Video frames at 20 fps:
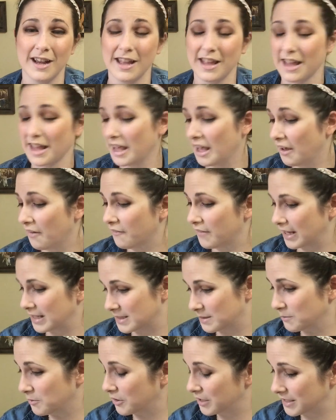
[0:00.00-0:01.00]
I've
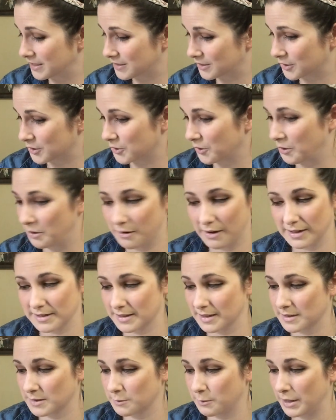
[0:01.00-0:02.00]
got some goodies to show you
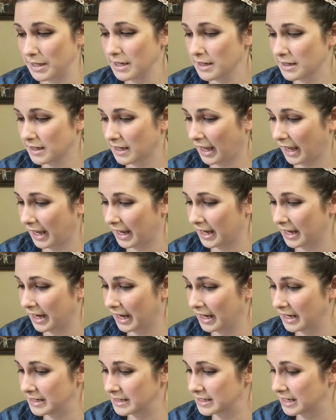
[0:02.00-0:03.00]
guys this week,
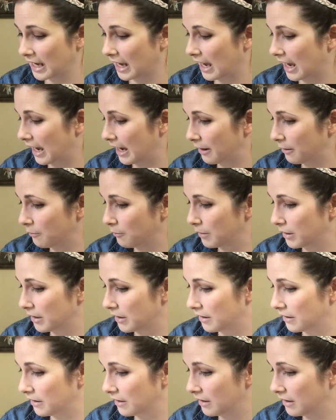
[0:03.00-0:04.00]
and I
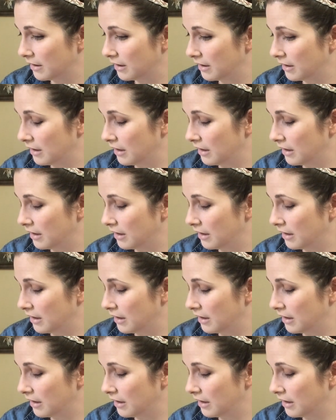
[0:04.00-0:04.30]
will